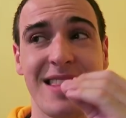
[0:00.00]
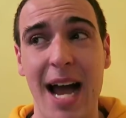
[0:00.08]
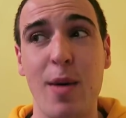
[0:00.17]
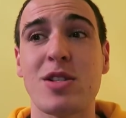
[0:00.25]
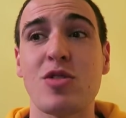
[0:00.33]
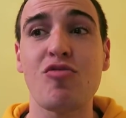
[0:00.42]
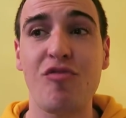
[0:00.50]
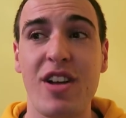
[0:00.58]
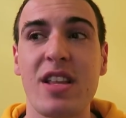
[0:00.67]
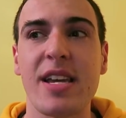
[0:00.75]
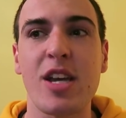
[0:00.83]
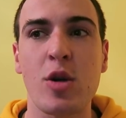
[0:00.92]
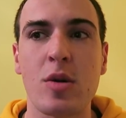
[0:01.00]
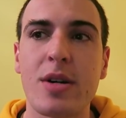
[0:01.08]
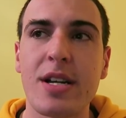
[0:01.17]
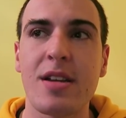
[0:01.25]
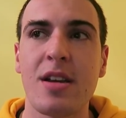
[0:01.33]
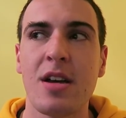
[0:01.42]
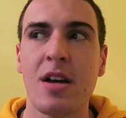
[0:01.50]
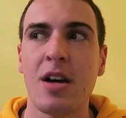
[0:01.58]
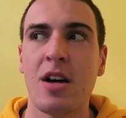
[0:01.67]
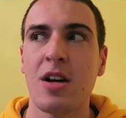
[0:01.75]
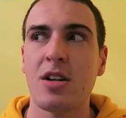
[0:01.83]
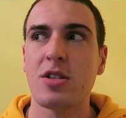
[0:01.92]
that was a really good
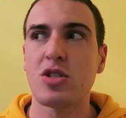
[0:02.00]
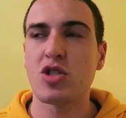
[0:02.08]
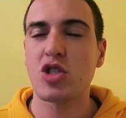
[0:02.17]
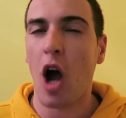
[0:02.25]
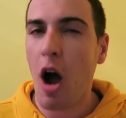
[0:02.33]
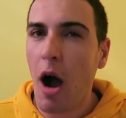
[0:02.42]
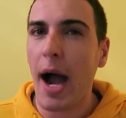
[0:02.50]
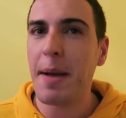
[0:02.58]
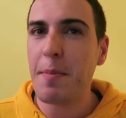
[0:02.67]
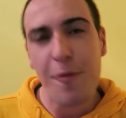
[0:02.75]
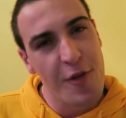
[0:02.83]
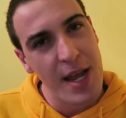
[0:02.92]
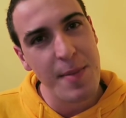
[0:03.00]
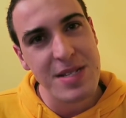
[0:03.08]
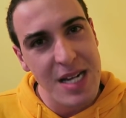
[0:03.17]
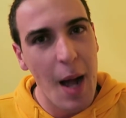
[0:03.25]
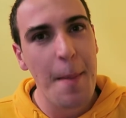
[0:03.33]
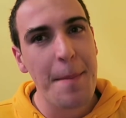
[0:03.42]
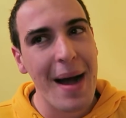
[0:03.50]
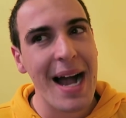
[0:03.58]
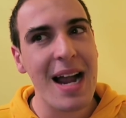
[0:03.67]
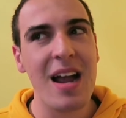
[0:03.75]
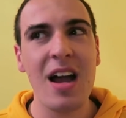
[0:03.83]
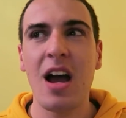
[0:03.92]
time for him to come
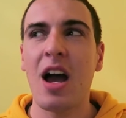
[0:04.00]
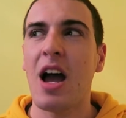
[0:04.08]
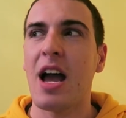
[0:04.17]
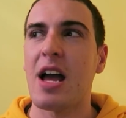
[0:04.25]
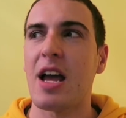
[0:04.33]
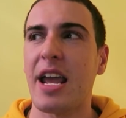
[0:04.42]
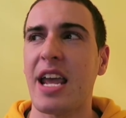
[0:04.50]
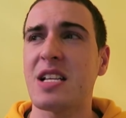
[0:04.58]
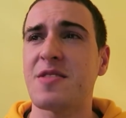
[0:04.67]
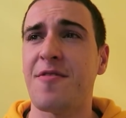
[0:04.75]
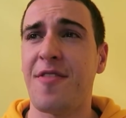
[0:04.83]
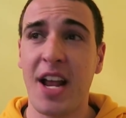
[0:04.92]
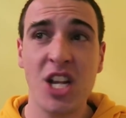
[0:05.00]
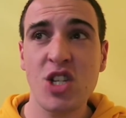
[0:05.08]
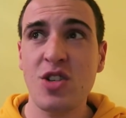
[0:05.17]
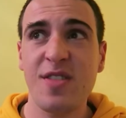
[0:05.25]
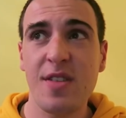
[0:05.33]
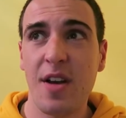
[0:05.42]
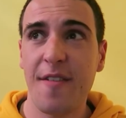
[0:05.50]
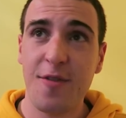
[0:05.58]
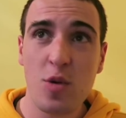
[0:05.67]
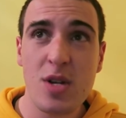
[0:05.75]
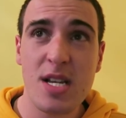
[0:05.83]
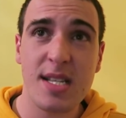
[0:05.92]
back. His
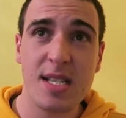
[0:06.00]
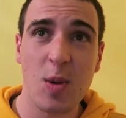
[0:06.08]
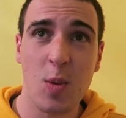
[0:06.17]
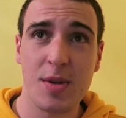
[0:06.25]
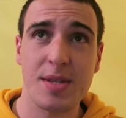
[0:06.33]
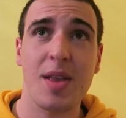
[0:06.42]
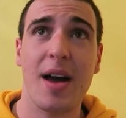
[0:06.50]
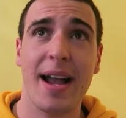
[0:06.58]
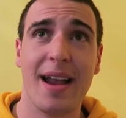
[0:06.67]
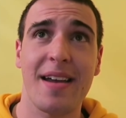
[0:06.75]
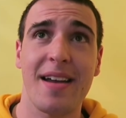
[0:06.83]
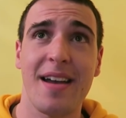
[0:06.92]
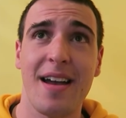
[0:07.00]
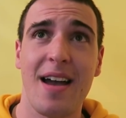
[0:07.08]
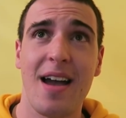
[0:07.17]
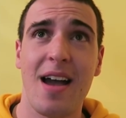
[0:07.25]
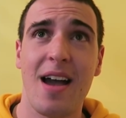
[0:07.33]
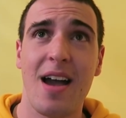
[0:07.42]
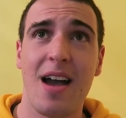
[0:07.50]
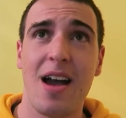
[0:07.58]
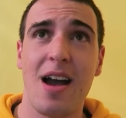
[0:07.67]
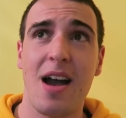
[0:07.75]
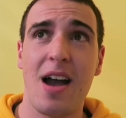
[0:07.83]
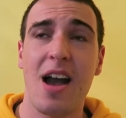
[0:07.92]
vengefulness was, like,
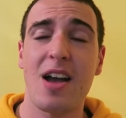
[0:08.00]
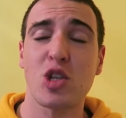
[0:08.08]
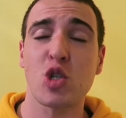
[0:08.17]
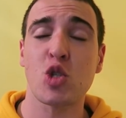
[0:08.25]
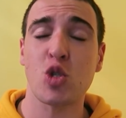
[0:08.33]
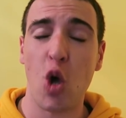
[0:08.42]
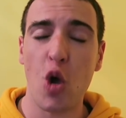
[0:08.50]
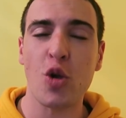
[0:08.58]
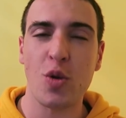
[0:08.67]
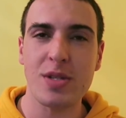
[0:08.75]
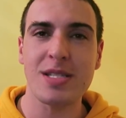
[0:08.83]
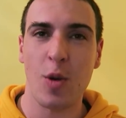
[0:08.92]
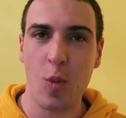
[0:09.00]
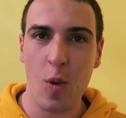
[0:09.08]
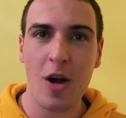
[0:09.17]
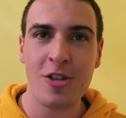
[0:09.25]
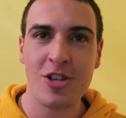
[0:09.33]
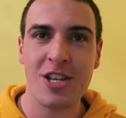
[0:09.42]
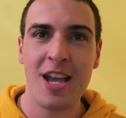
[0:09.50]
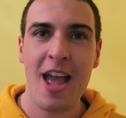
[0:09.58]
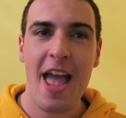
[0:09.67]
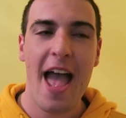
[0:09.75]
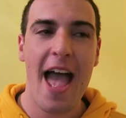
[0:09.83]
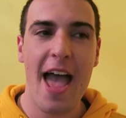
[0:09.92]
so good to watch.
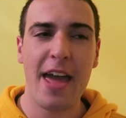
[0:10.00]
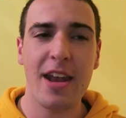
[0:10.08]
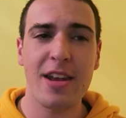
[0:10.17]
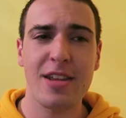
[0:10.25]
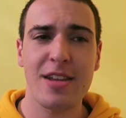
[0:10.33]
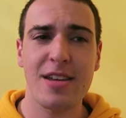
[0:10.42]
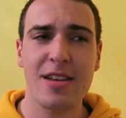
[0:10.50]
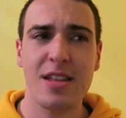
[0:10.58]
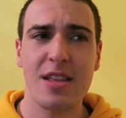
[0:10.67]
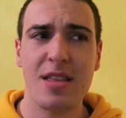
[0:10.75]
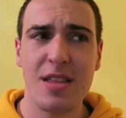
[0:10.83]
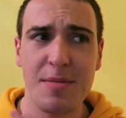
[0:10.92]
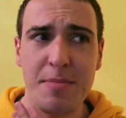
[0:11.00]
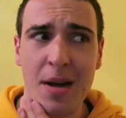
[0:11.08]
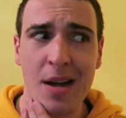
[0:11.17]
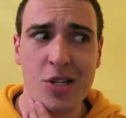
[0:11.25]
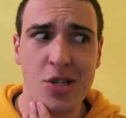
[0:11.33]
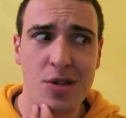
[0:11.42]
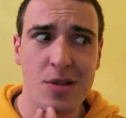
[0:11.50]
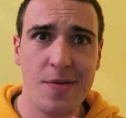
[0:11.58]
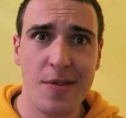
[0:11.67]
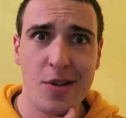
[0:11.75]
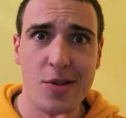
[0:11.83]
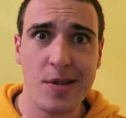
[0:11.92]
And mind you, the
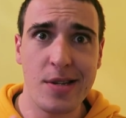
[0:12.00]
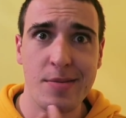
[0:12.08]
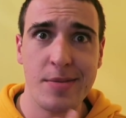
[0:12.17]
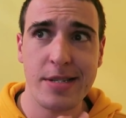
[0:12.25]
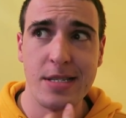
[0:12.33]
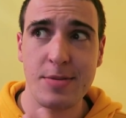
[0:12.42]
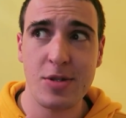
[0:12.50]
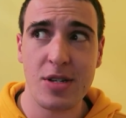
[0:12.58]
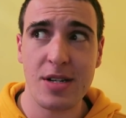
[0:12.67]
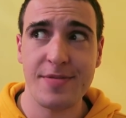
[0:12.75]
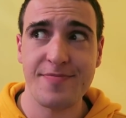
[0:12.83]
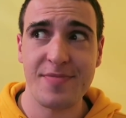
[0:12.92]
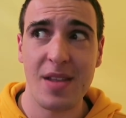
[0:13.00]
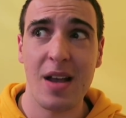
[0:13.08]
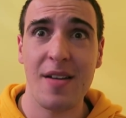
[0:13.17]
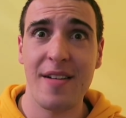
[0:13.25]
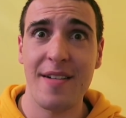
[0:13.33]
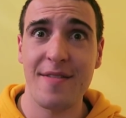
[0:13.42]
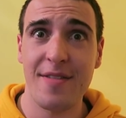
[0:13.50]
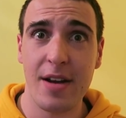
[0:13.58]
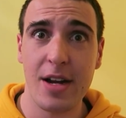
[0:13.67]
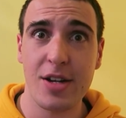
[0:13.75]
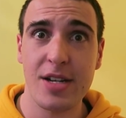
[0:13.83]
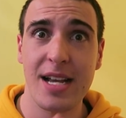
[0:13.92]
photo of him makes him look
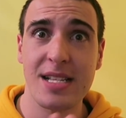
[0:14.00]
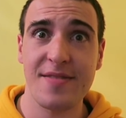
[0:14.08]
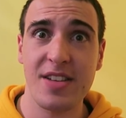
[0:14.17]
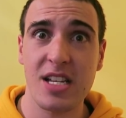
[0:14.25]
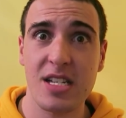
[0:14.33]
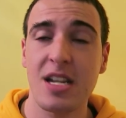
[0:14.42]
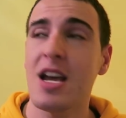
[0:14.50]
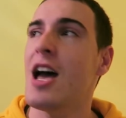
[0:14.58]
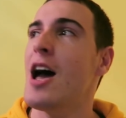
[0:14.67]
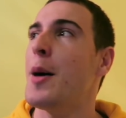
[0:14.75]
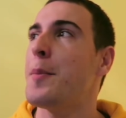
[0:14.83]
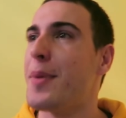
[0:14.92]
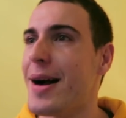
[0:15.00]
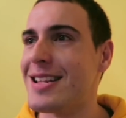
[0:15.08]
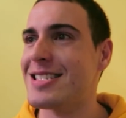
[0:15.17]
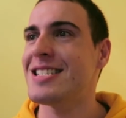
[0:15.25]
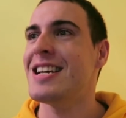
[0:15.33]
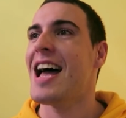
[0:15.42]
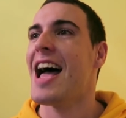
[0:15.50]
very good as a villain. But